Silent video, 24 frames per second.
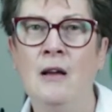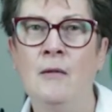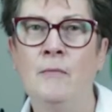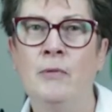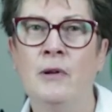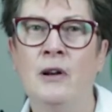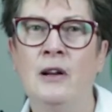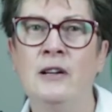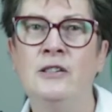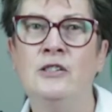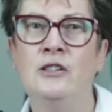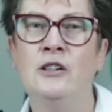
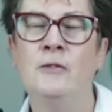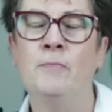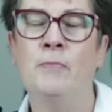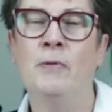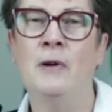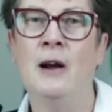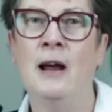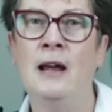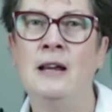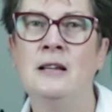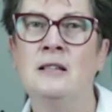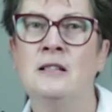But I do
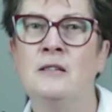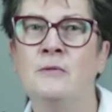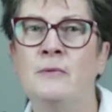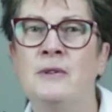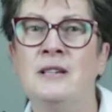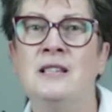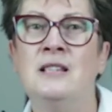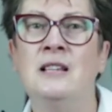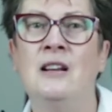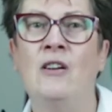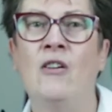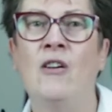as that
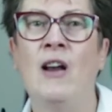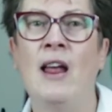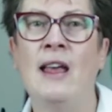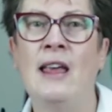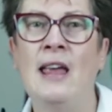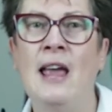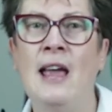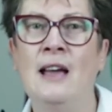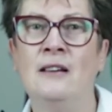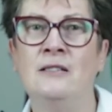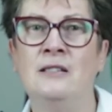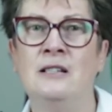we sit on our
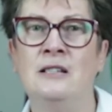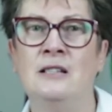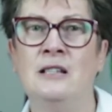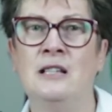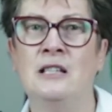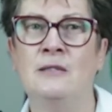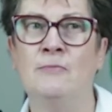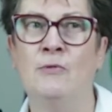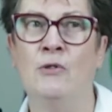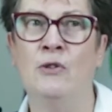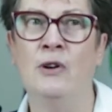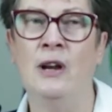couches
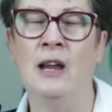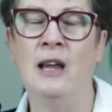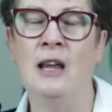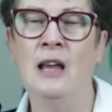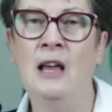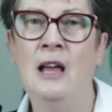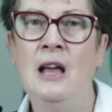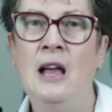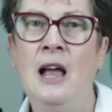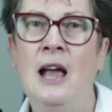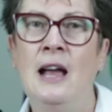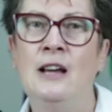this morning
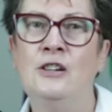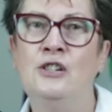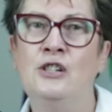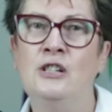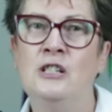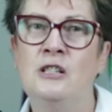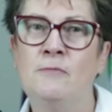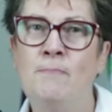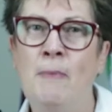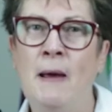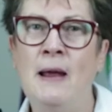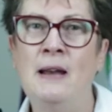as you
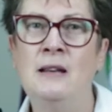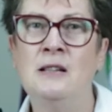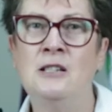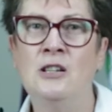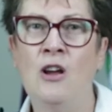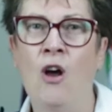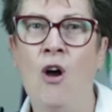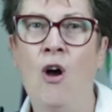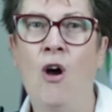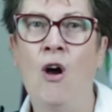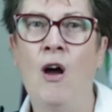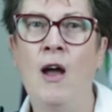spend
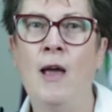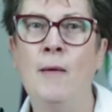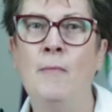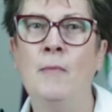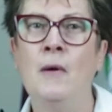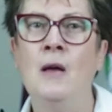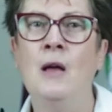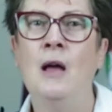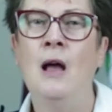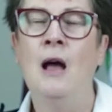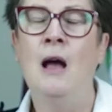time